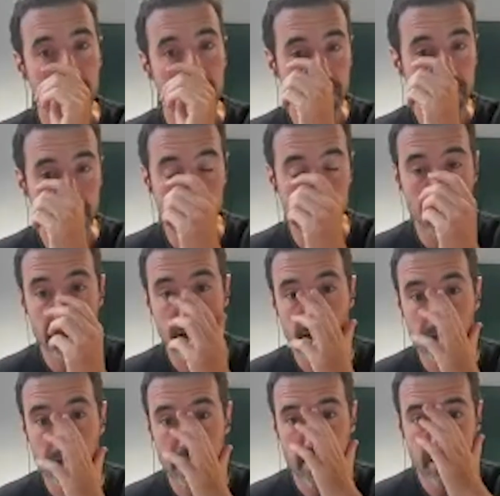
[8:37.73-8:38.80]
because as I
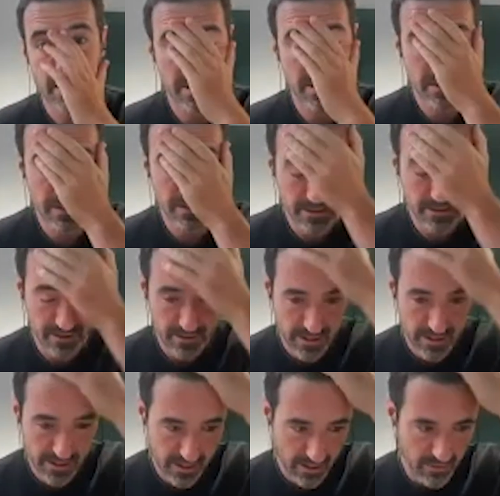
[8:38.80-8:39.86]
said
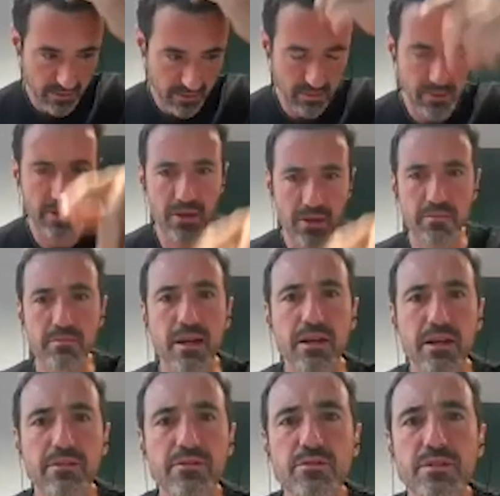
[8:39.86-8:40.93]
last time, but we'll come back
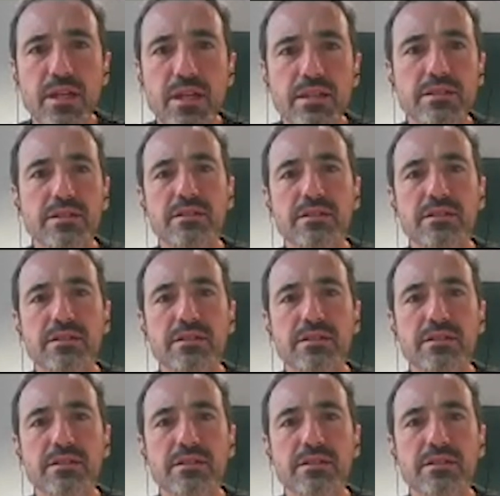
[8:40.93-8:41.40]
to that,